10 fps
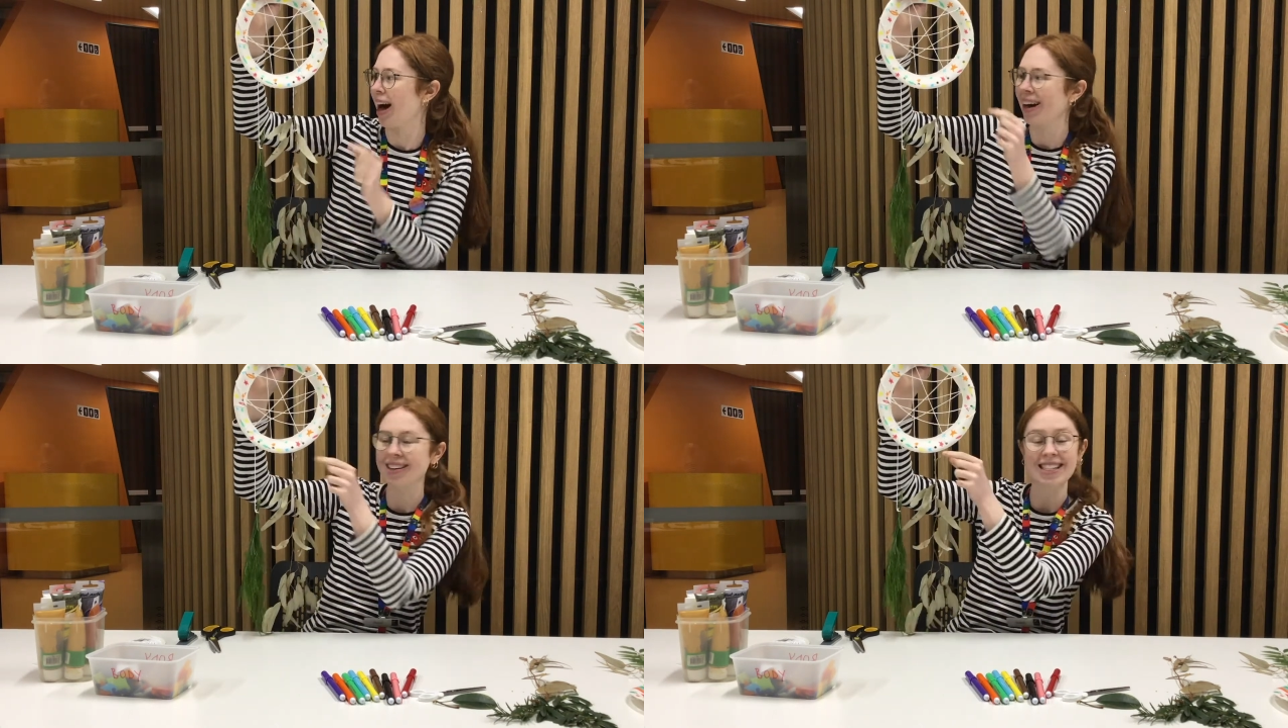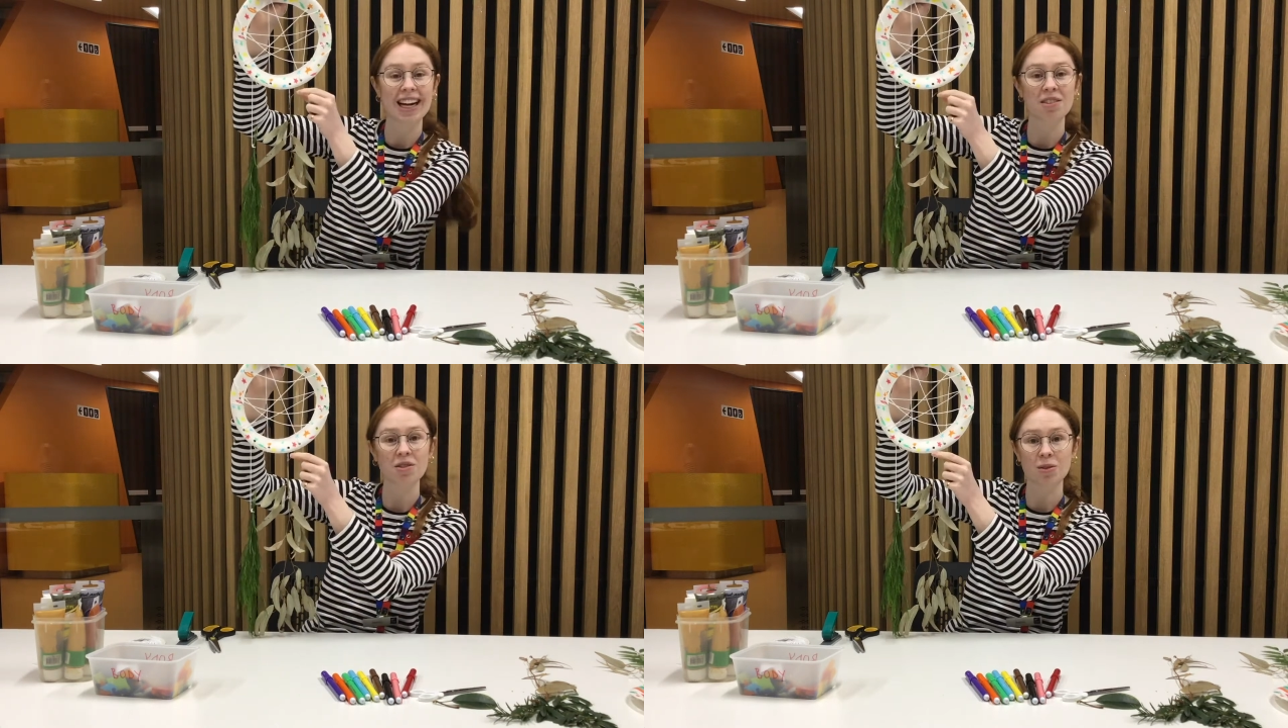hung
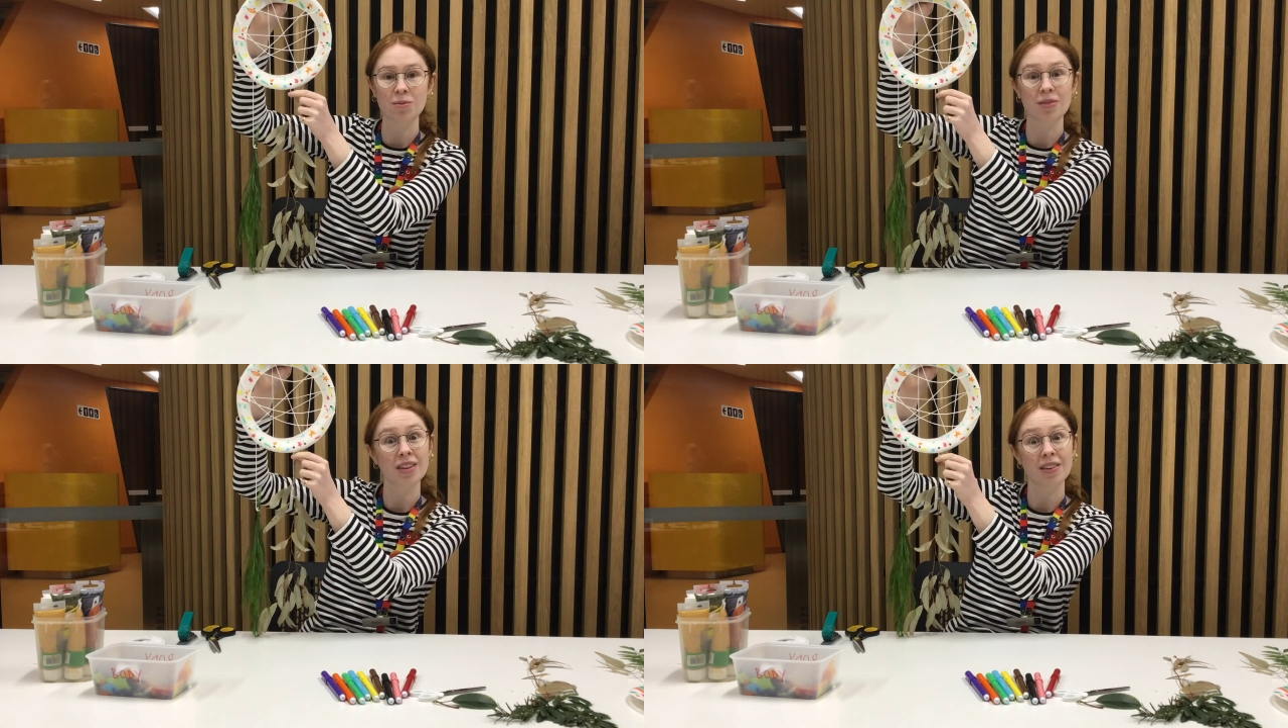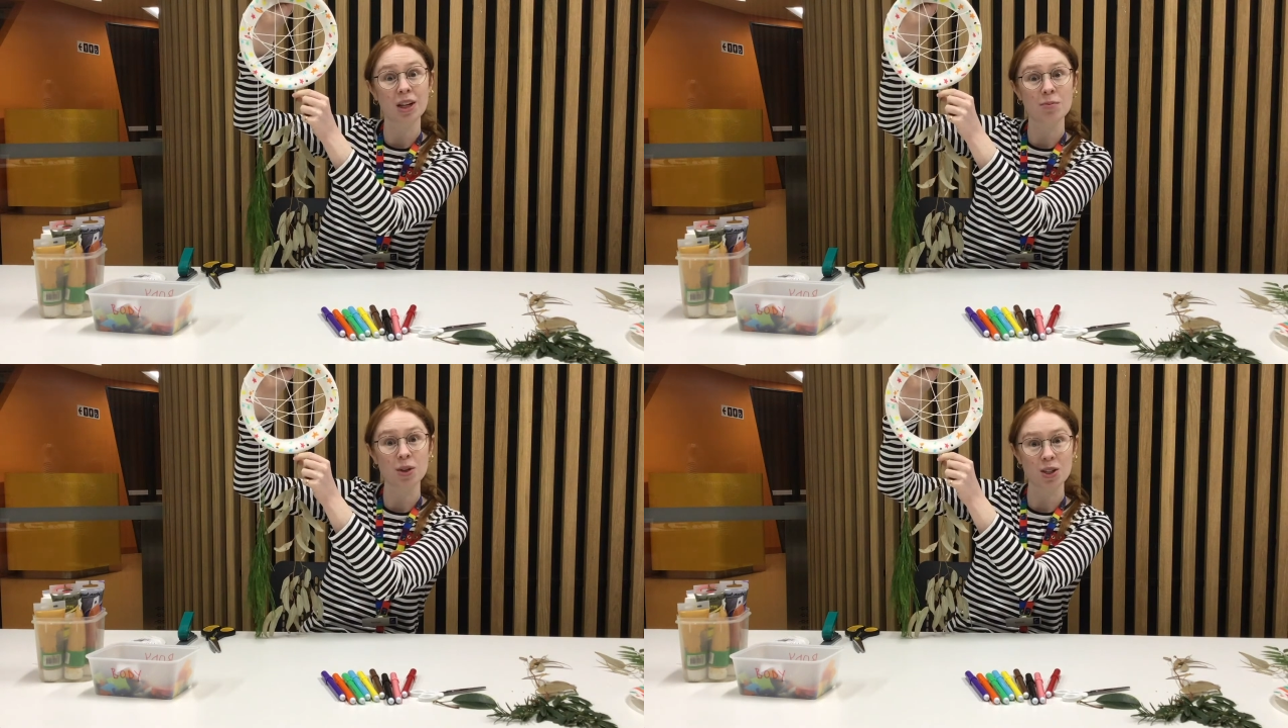down from the
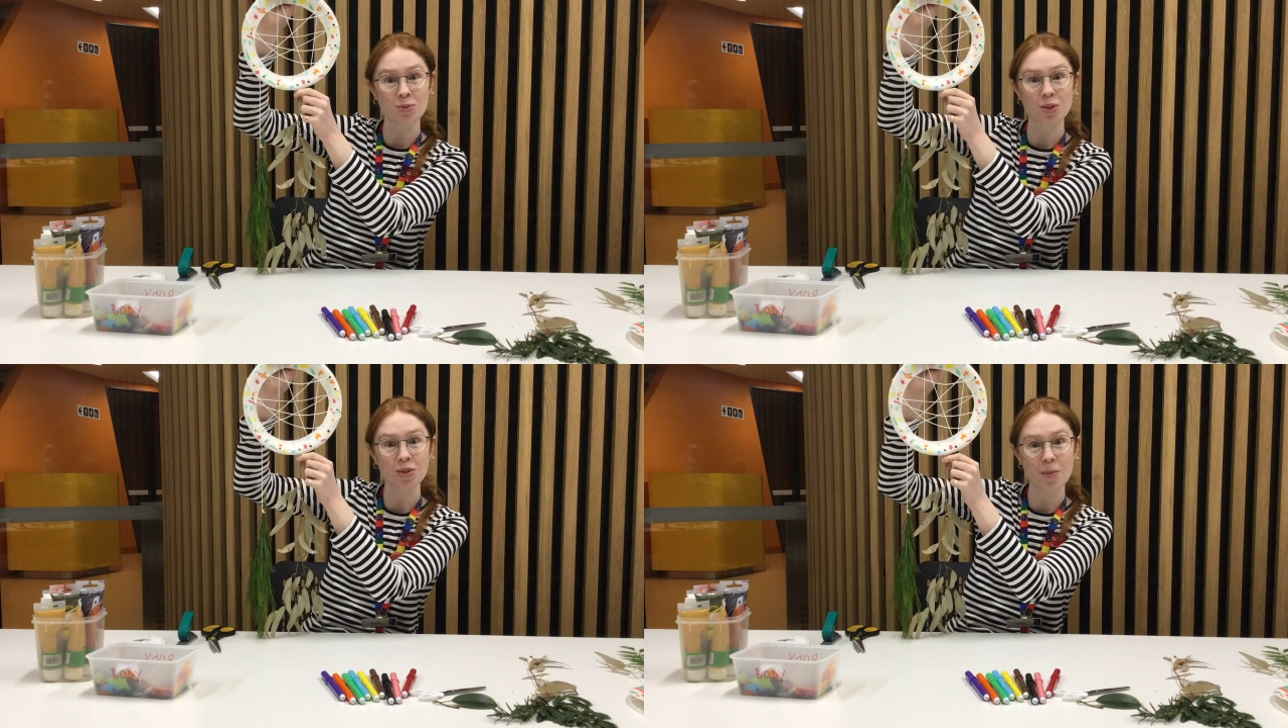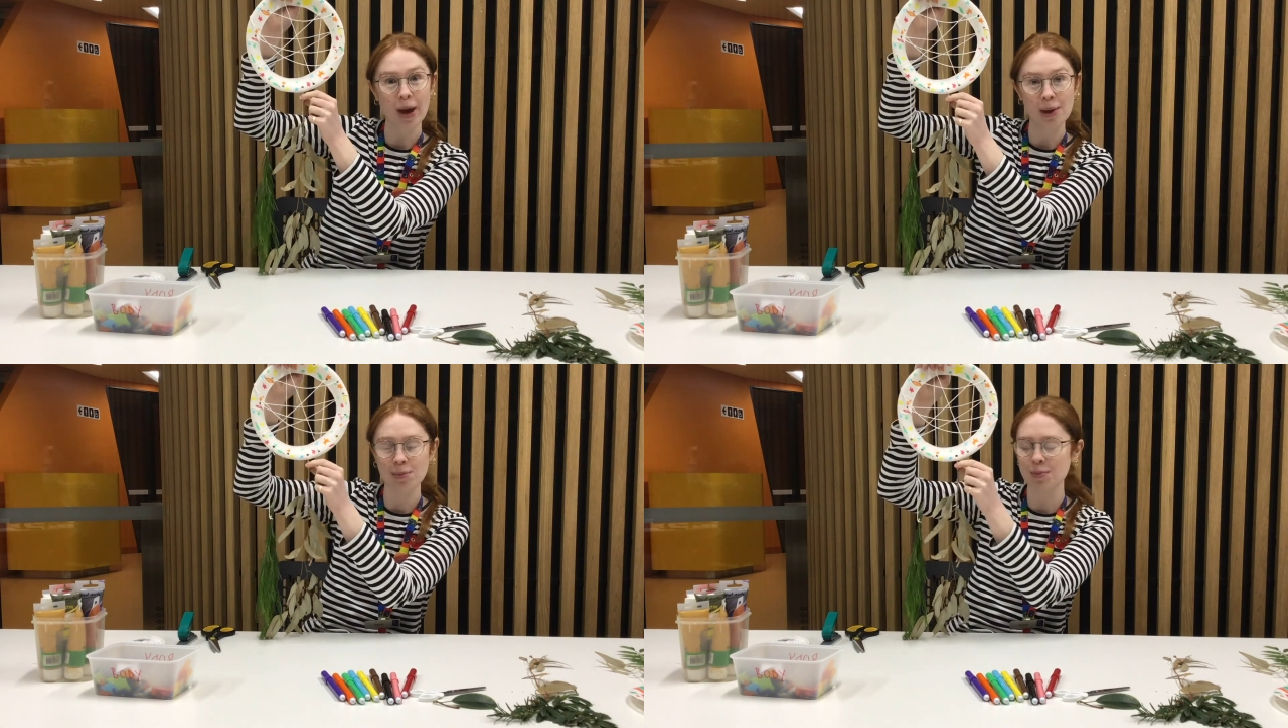very bottom of the
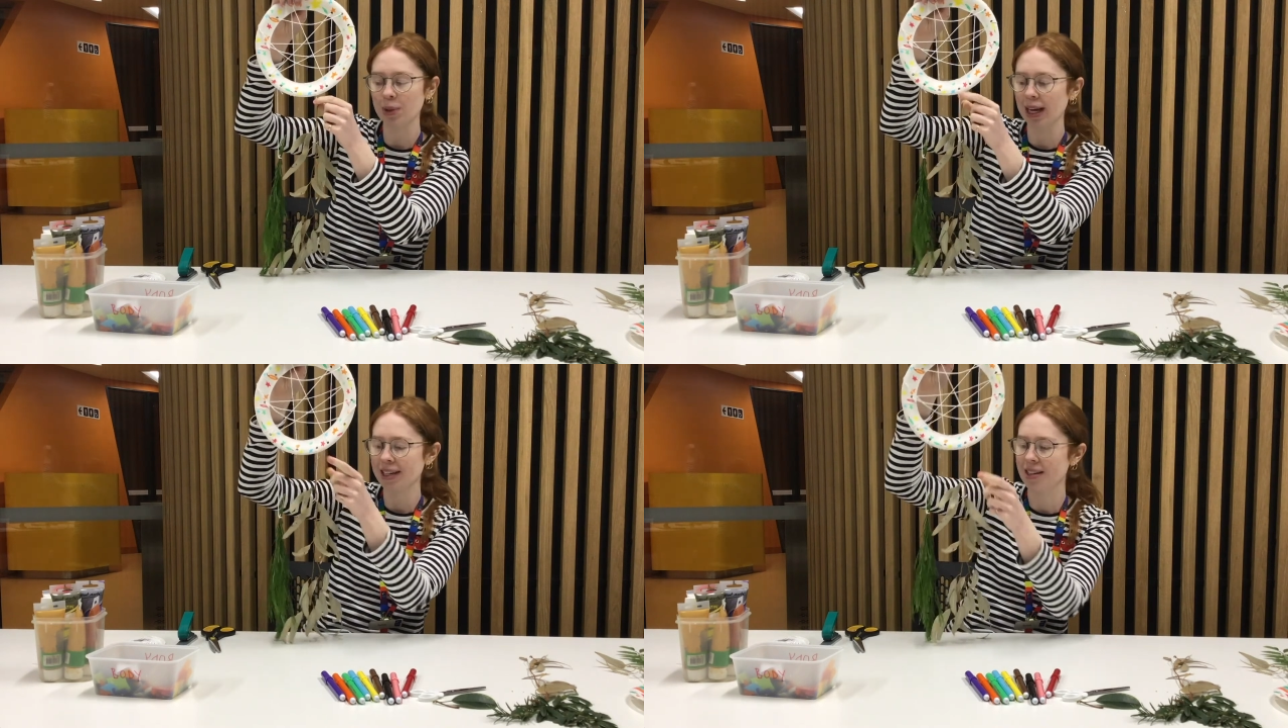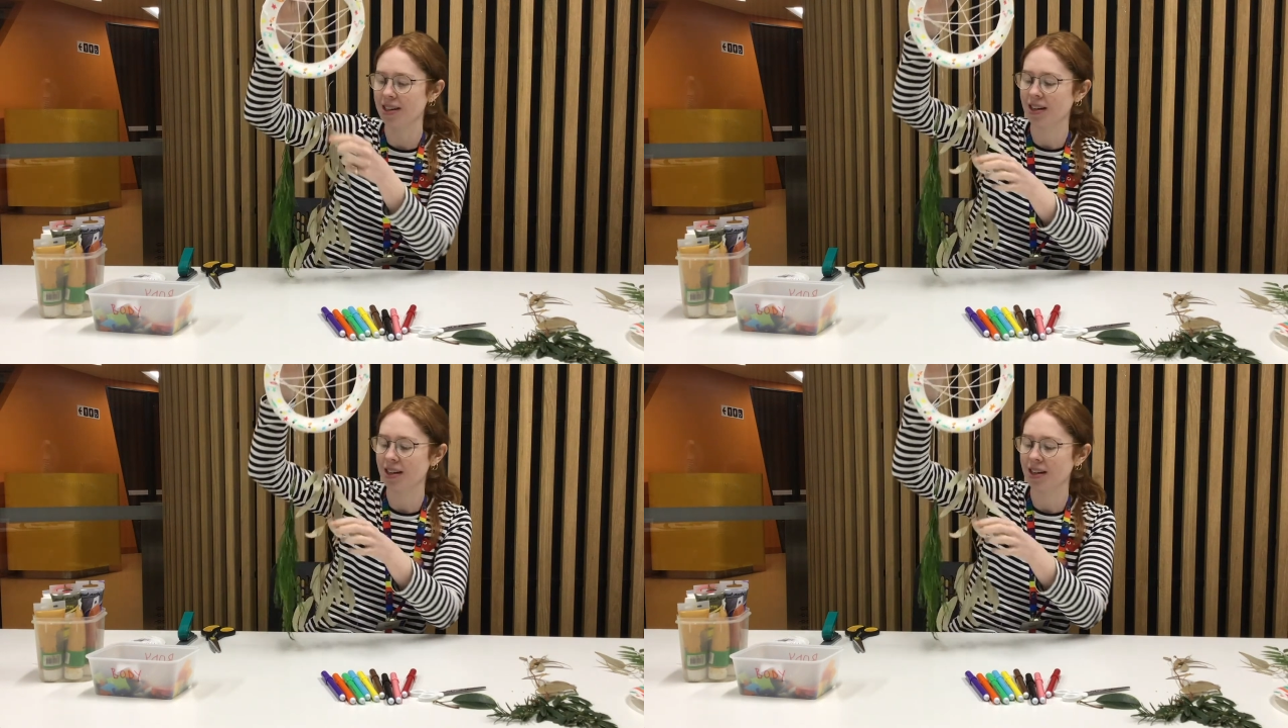paper plate.